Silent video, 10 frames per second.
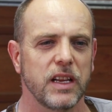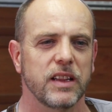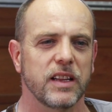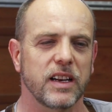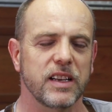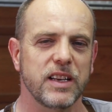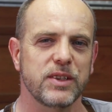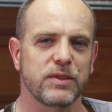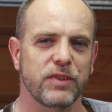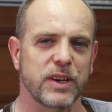that I
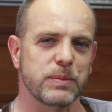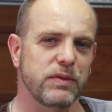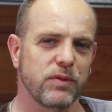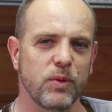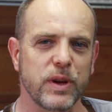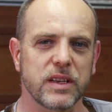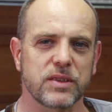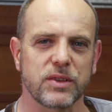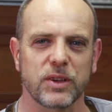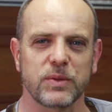need to fix before we can
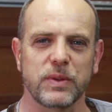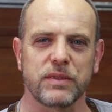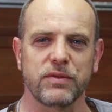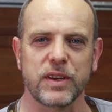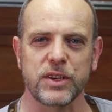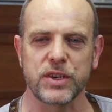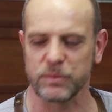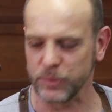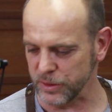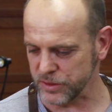start with the
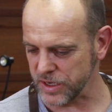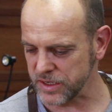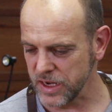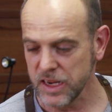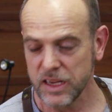finishing process.